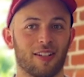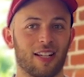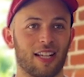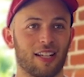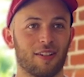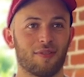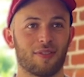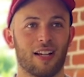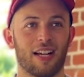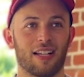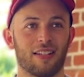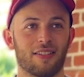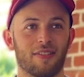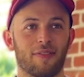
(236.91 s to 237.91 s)

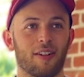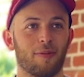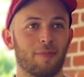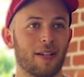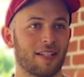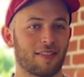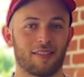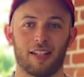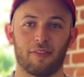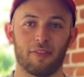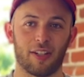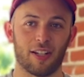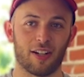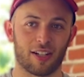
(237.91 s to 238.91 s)
I developed basically
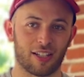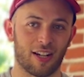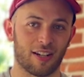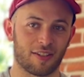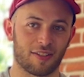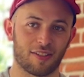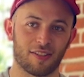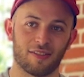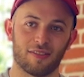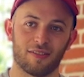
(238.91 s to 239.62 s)
VR concert